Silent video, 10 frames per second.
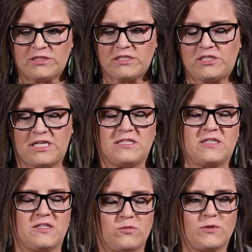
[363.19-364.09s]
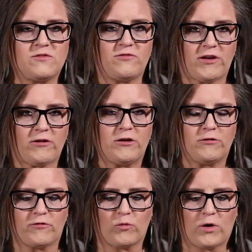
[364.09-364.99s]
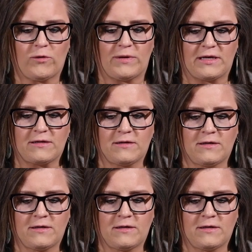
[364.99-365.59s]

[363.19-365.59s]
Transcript: to Jesus was very overwhelming.